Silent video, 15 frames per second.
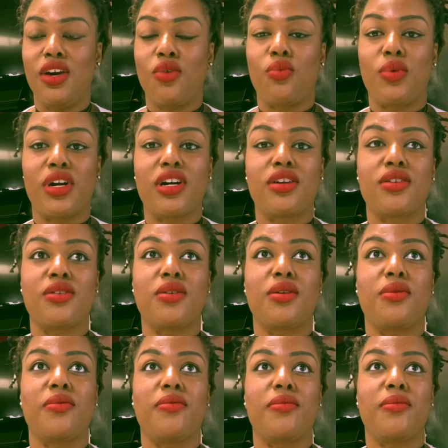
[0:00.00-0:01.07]
we're
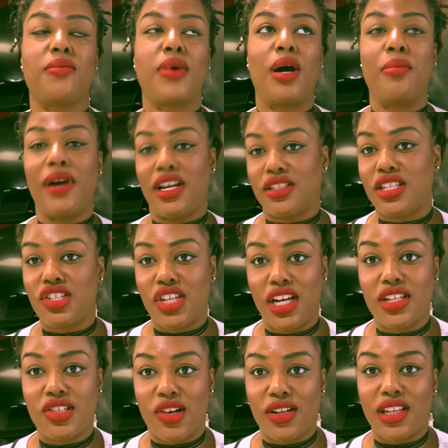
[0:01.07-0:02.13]
about to
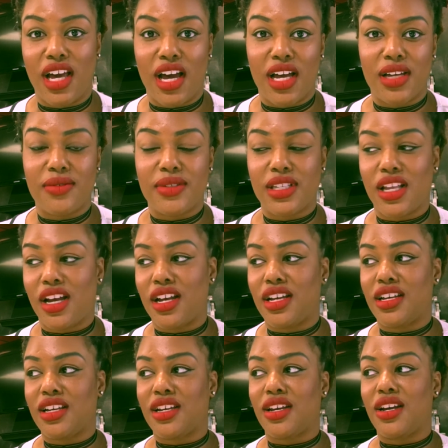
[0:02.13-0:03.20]
change our lives.
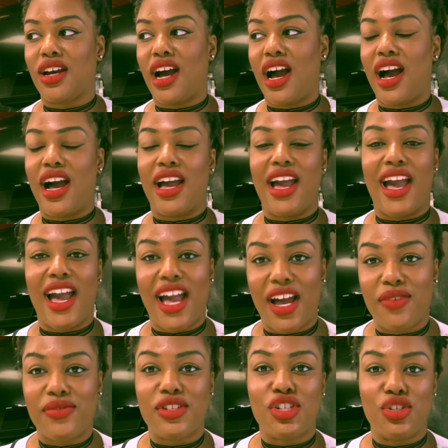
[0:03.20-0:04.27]
Like, I
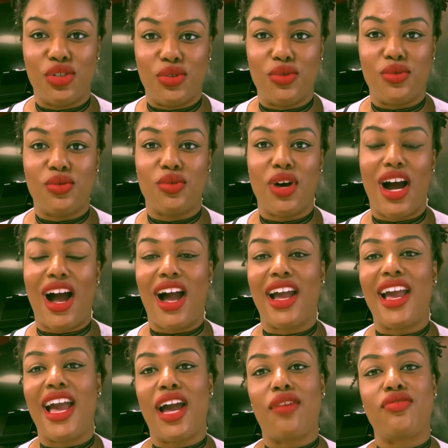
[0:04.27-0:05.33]
have
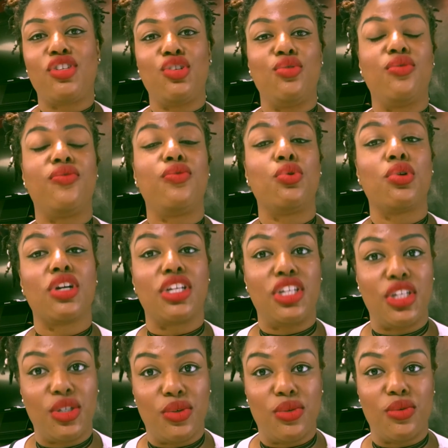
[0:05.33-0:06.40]
to for
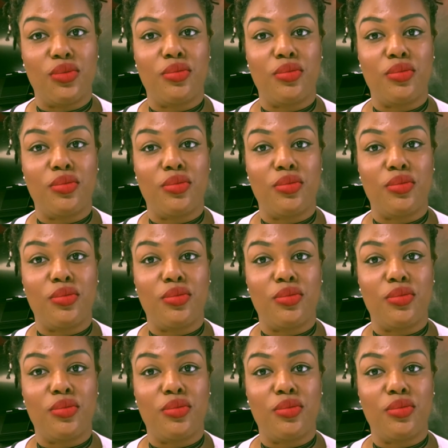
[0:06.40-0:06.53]
you,